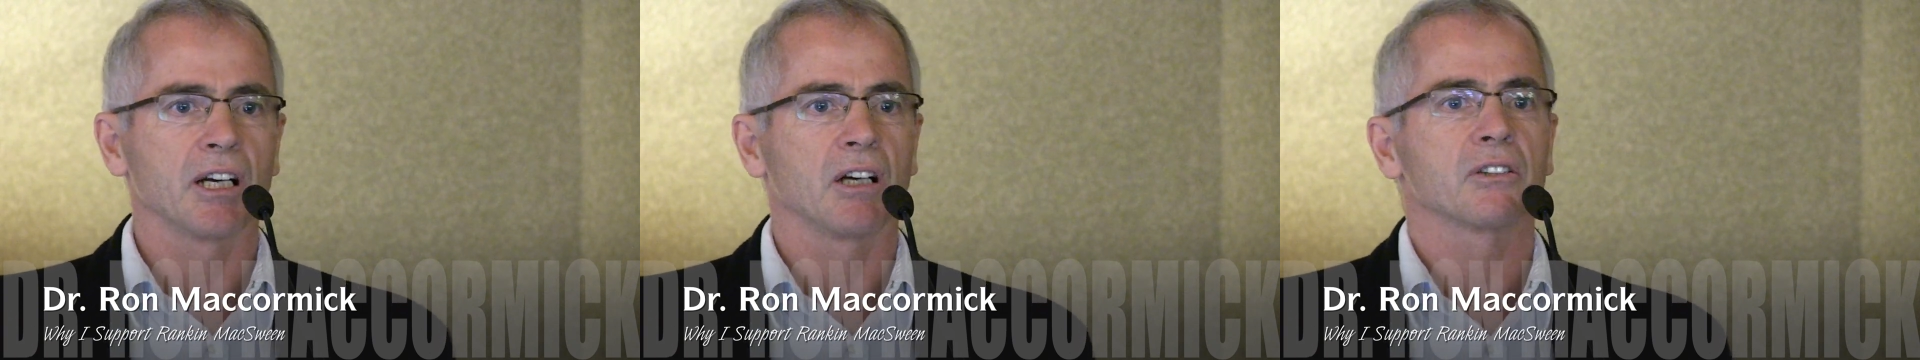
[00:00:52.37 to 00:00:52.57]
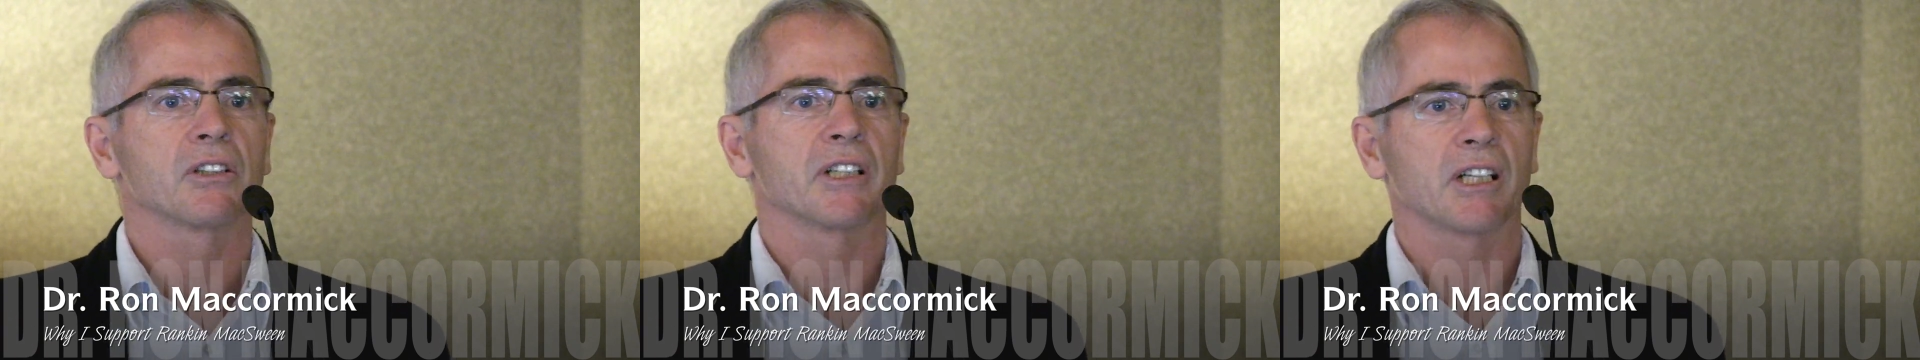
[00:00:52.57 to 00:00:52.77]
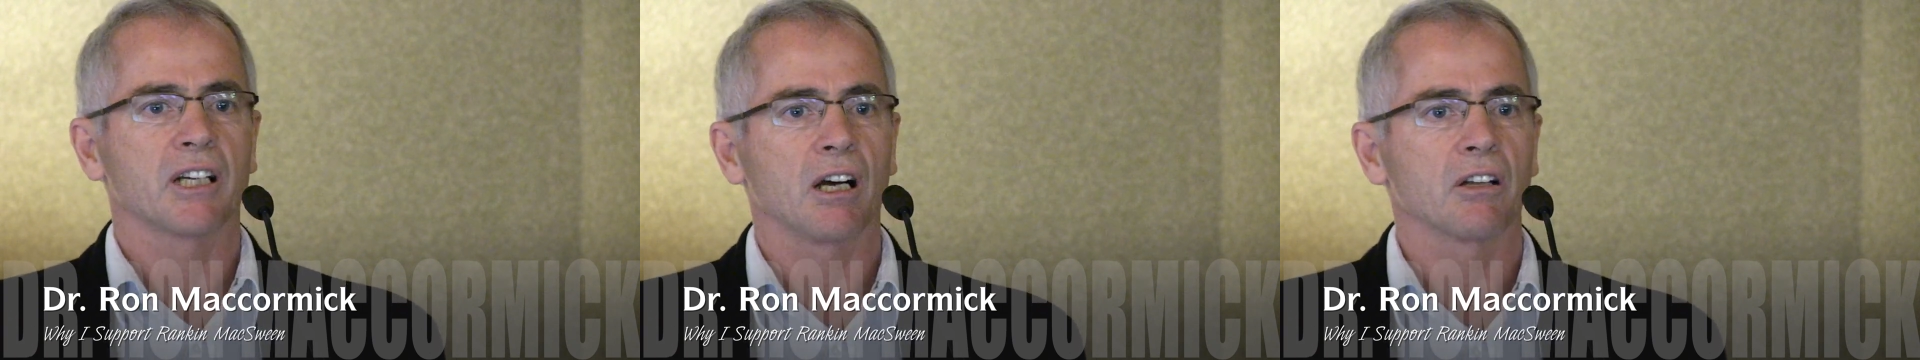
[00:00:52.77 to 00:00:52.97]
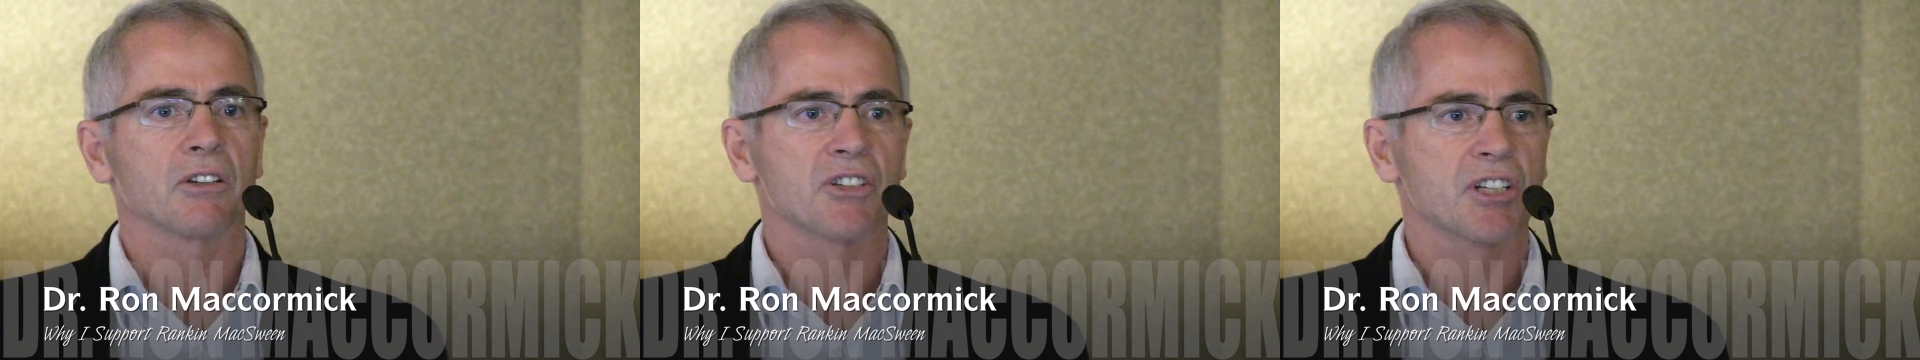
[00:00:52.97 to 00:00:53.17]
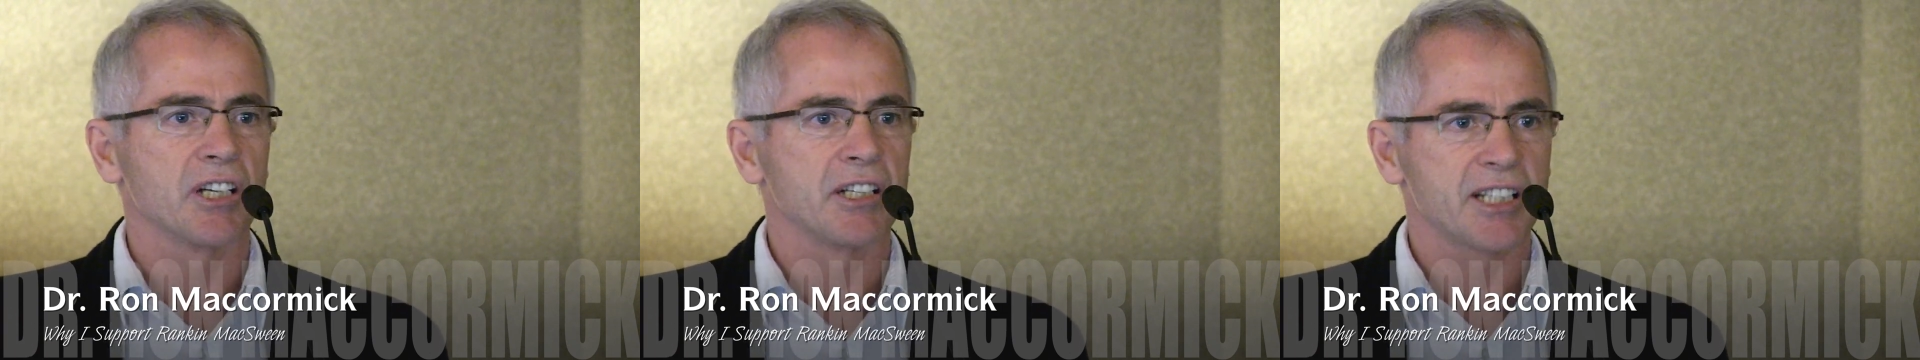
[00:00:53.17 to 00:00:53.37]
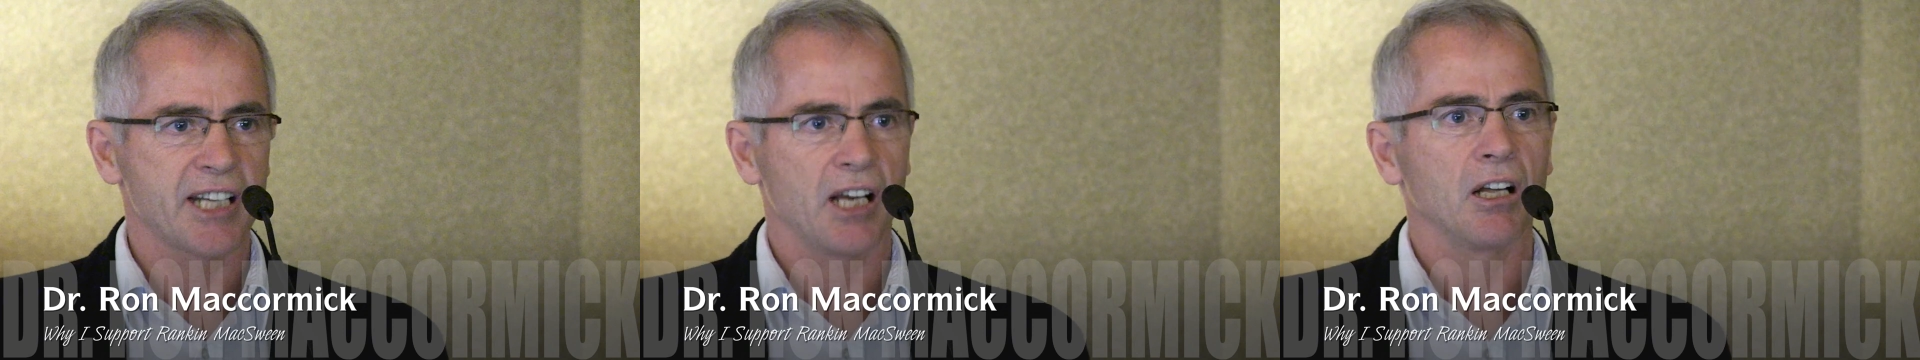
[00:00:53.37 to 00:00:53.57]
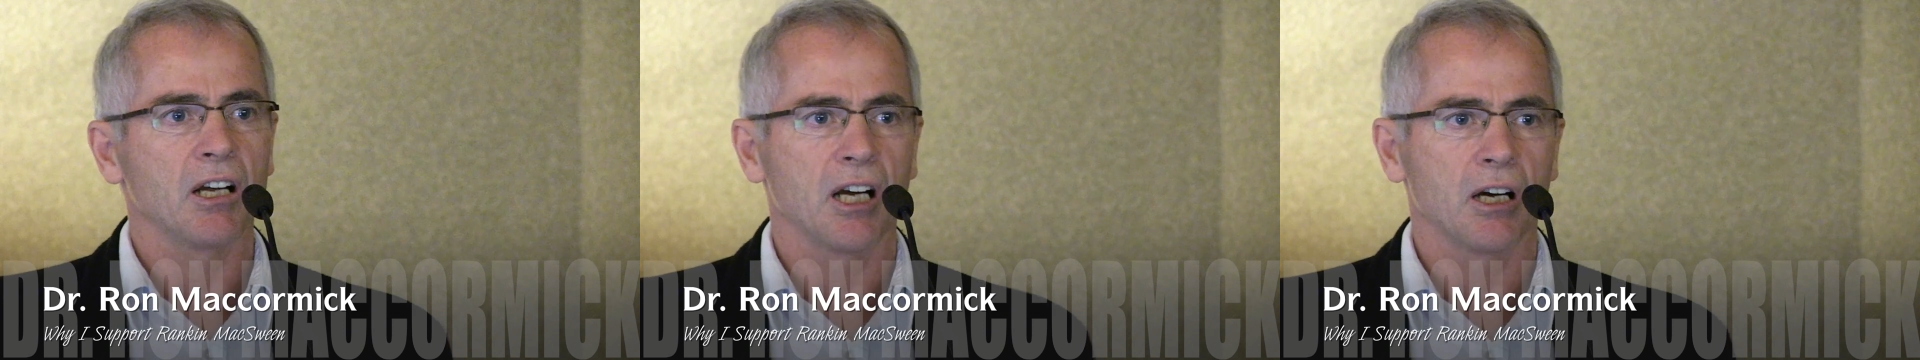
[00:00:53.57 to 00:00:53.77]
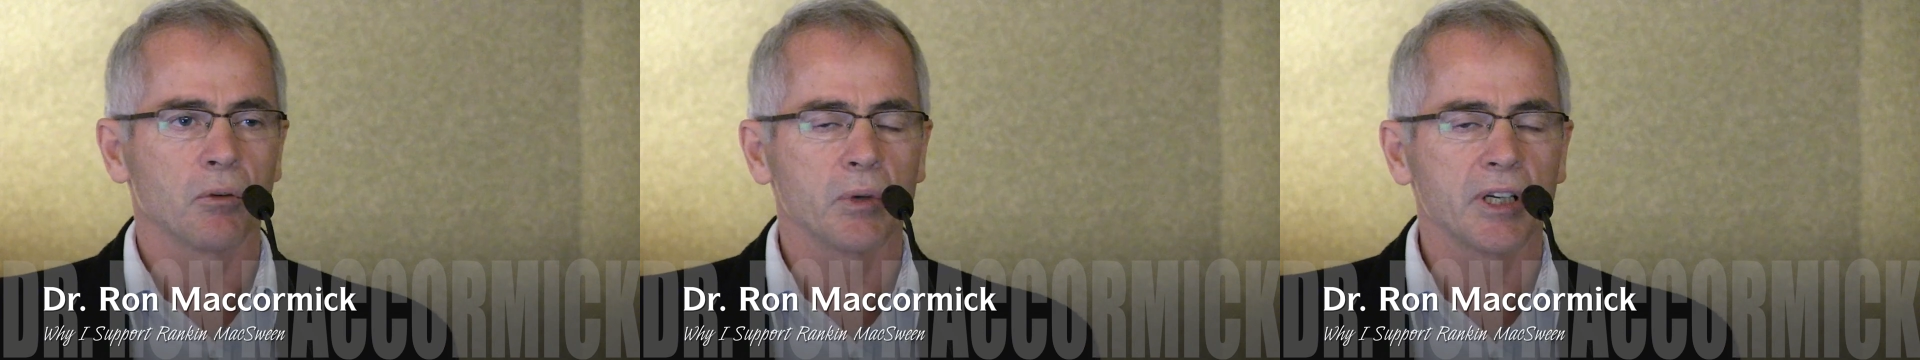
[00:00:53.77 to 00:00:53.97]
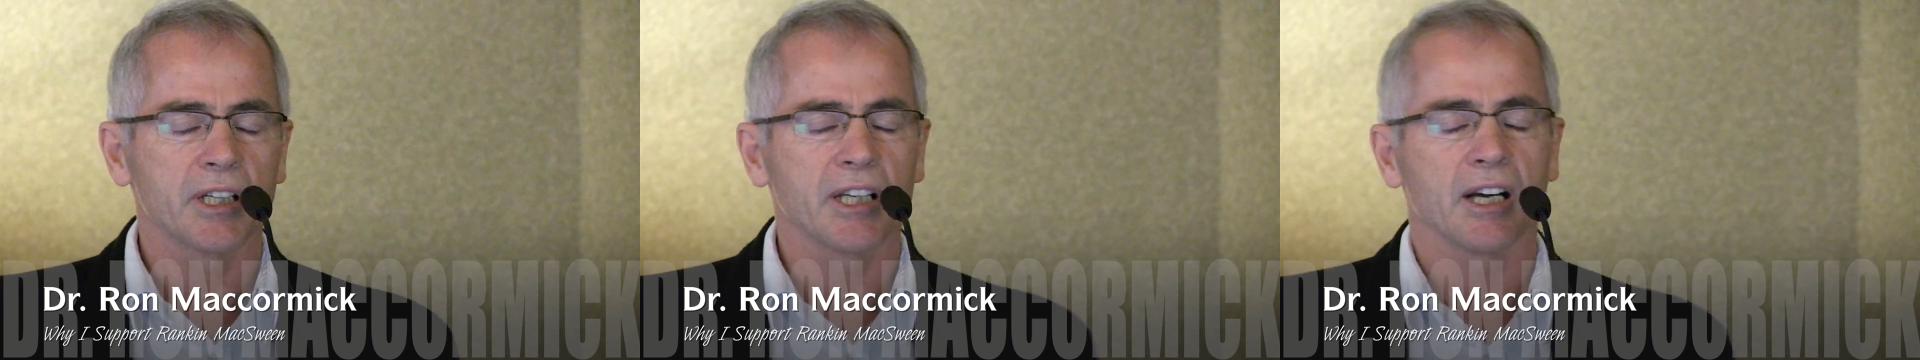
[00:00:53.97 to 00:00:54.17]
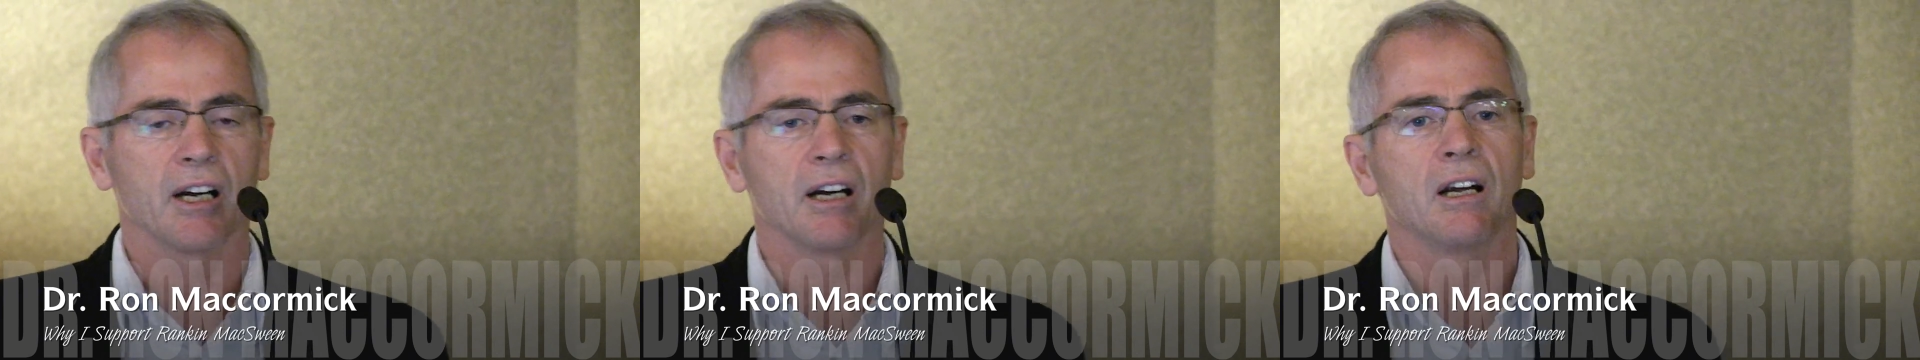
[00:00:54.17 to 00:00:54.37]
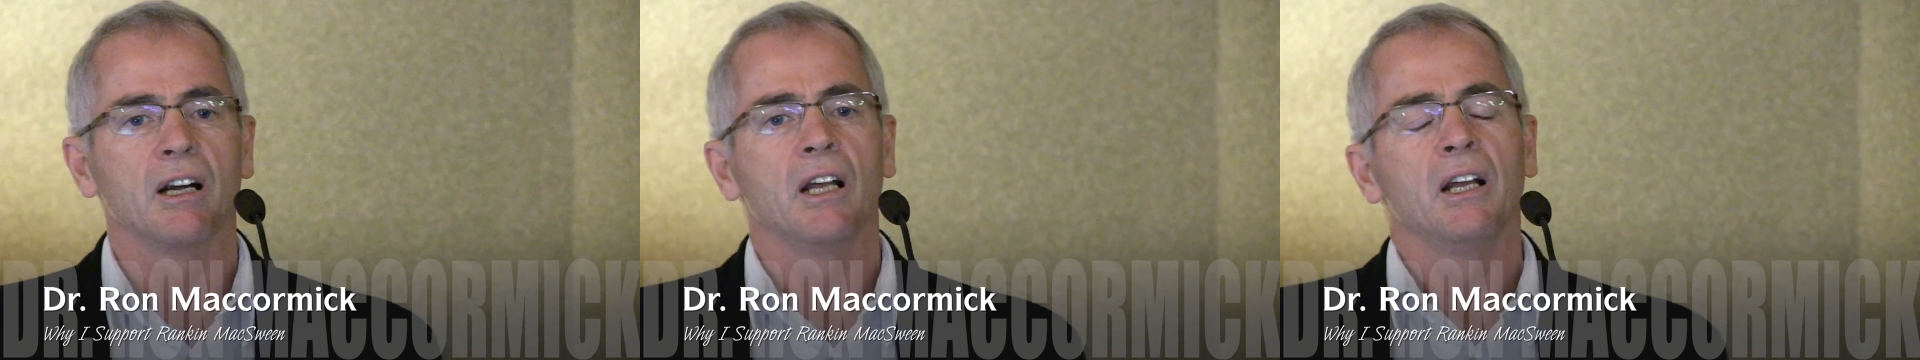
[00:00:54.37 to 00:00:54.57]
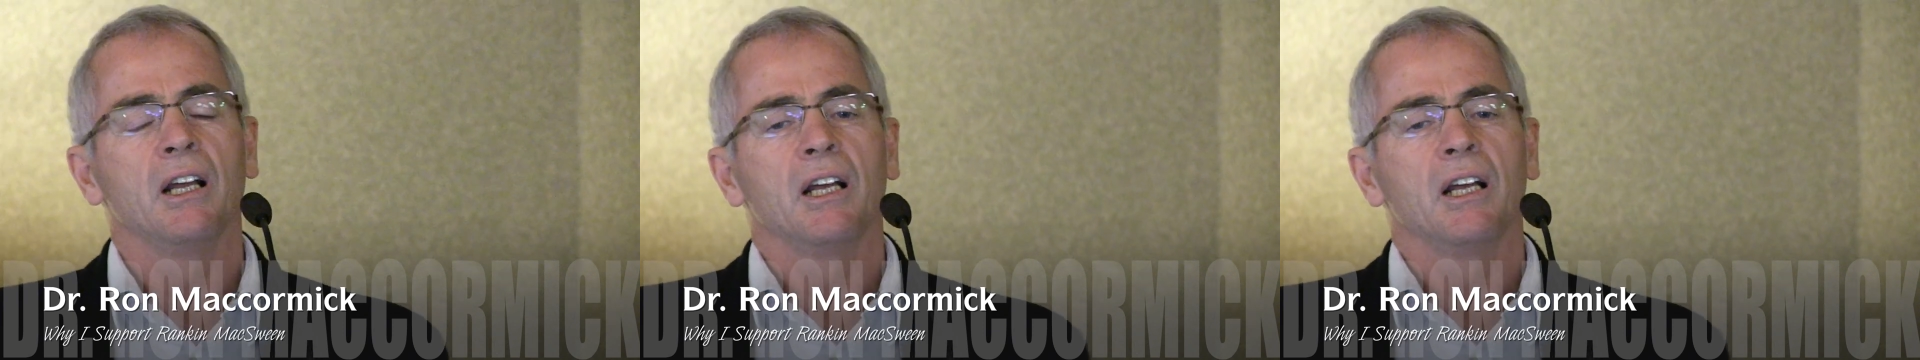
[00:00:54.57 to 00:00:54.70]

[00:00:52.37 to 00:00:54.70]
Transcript: Celtic colors can tell how we care.